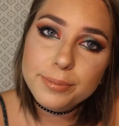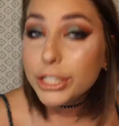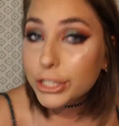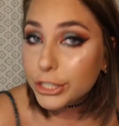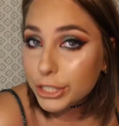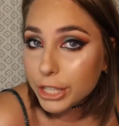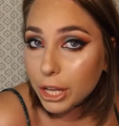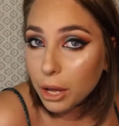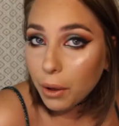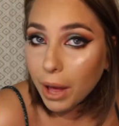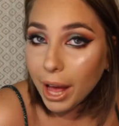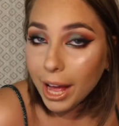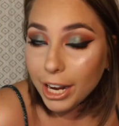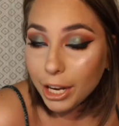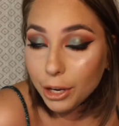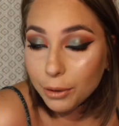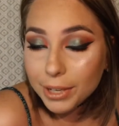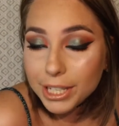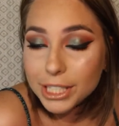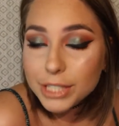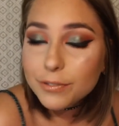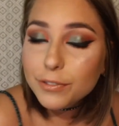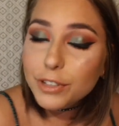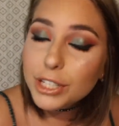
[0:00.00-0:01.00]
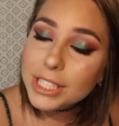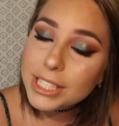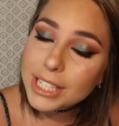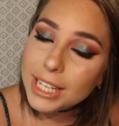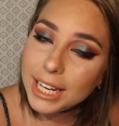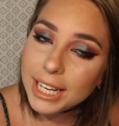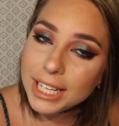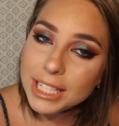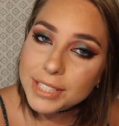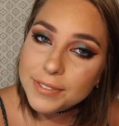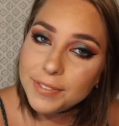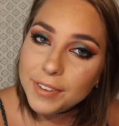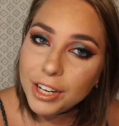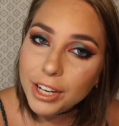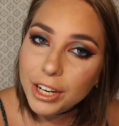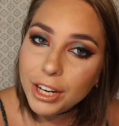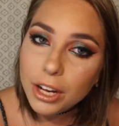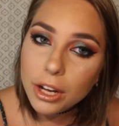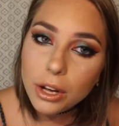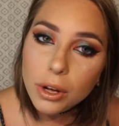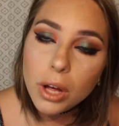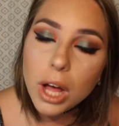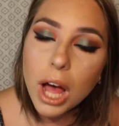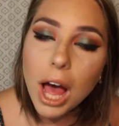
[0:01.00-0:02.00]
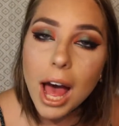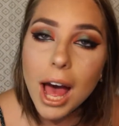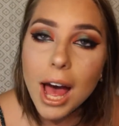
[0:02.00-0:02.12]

So anyways, for today's video,